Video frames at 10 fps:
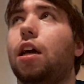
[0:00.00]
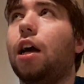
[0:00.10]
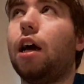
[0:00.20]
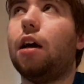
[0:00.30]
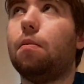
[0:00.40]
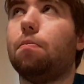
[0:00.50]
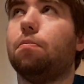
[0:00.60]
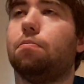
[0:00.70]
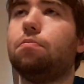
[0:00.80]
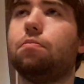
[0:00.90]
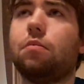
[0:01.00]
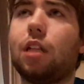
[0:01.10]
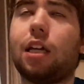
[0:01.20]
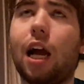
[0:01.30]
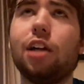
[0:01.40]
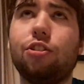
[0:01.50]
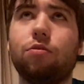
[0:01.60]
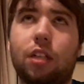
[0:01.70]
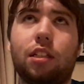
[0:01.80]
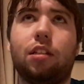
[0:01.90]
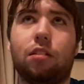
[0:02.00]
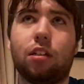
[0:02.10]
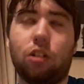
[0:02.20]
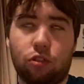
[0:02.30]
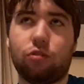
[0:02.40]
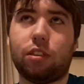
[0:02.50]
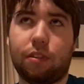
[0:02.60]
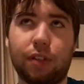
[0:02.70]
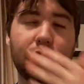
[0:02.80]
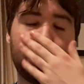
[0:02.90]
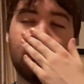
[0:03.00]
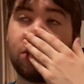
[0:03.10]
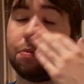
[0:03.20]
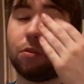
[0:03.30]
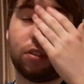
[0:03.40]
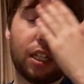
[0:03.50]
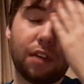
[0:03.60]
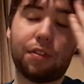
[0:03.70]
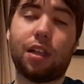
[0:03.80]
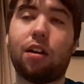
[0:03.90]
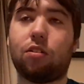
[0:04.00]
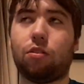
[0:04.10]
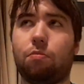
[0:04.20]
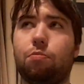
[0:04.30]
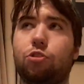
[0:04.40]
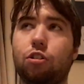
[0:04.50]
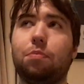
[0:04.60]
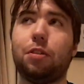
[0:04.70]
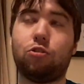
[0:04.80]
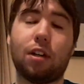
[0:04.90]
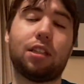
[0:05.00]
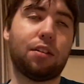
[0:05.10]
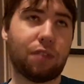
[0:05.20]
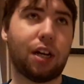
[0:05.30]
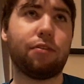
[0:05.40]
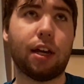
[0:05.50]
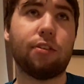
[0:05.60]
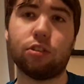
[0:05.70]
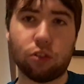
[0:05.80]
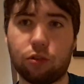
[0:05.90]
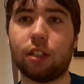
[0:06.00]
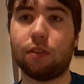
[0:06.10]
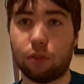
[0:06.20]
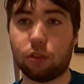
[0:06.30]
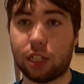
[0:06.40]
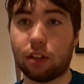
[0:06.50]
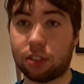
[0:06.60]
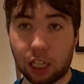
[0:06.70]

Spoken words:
I do think the country's defence force, both Navy and Air Corps, should be 25,000 or 24,000.